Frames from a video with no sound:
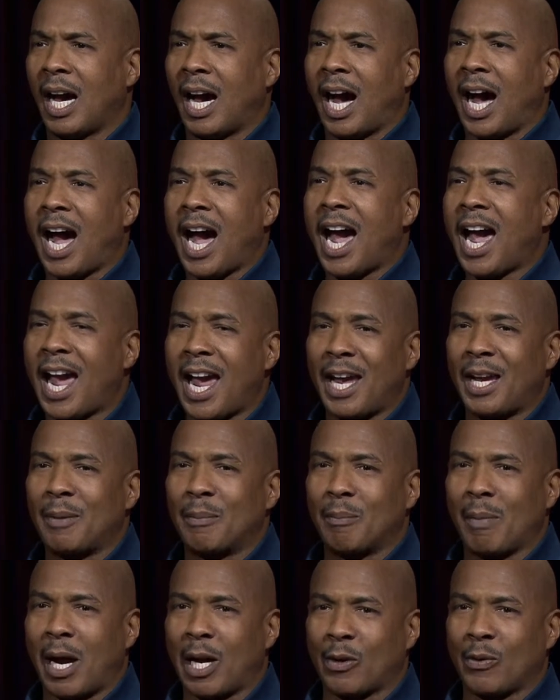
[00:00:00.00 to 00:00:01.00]
I
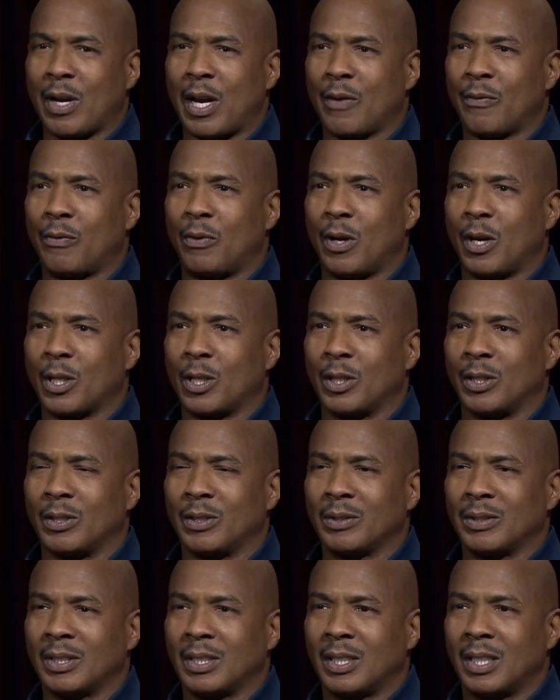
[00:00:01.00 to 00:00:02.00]
my
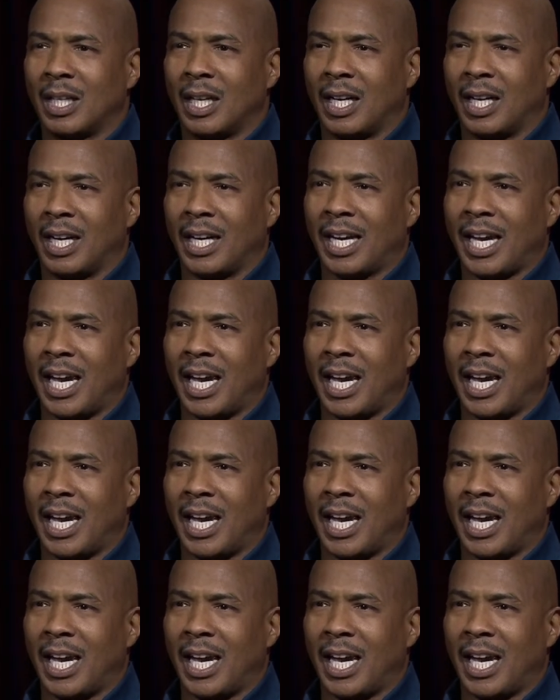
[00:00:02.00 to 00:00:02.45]
grandfather uh,